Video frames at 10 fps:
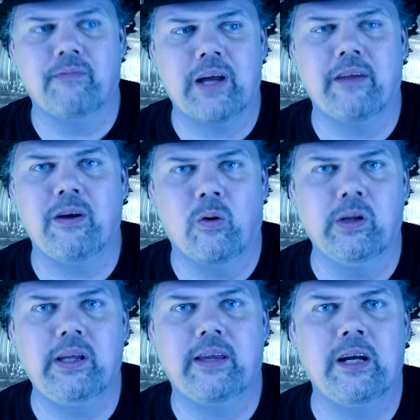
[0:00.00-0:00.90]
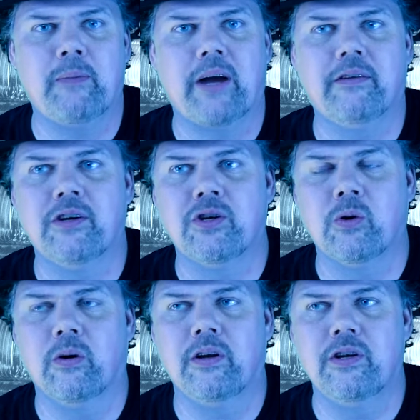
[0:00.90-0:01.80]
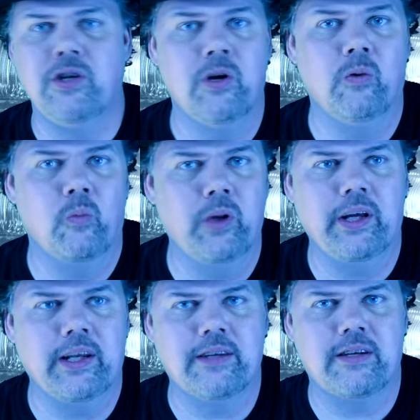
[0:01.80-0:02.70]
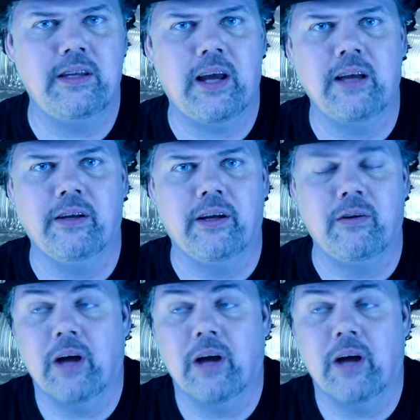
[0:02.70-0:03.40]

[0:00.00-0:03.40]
Now, the only thing about this short is you don't really get to see the alien.